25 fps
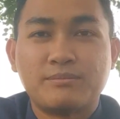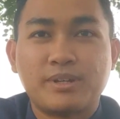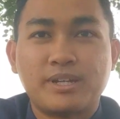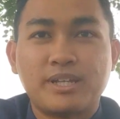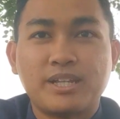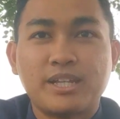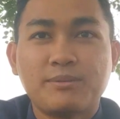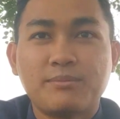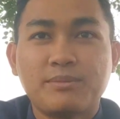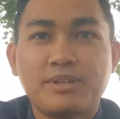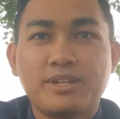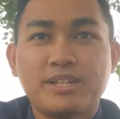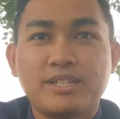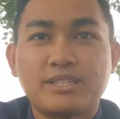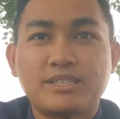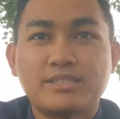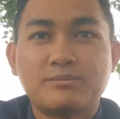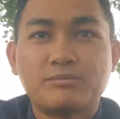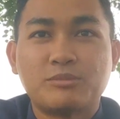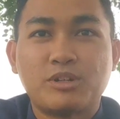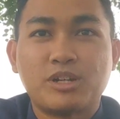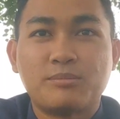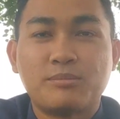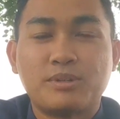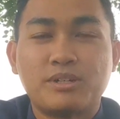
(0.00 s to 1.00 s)
My name
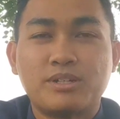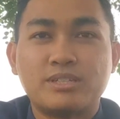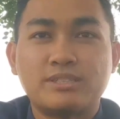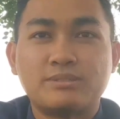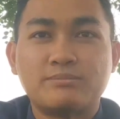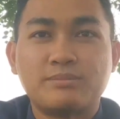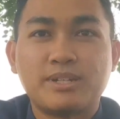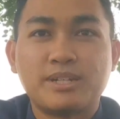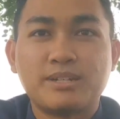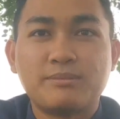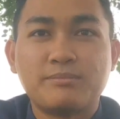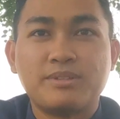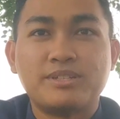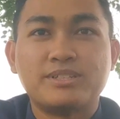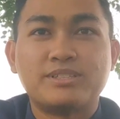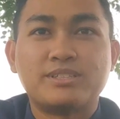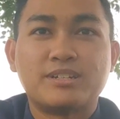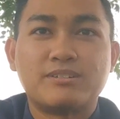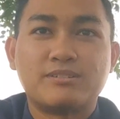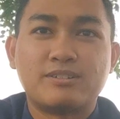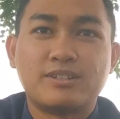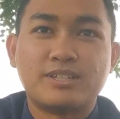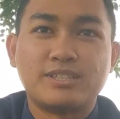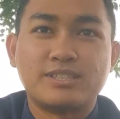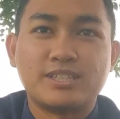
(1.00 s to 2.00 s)
is Muhamad Rizman bin
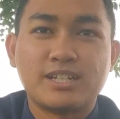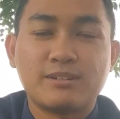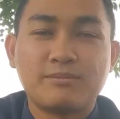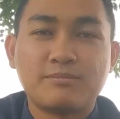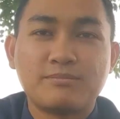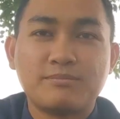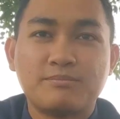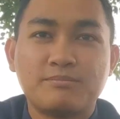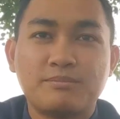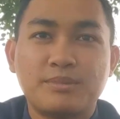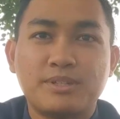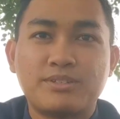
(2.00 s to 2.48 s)
Shahrulnizam,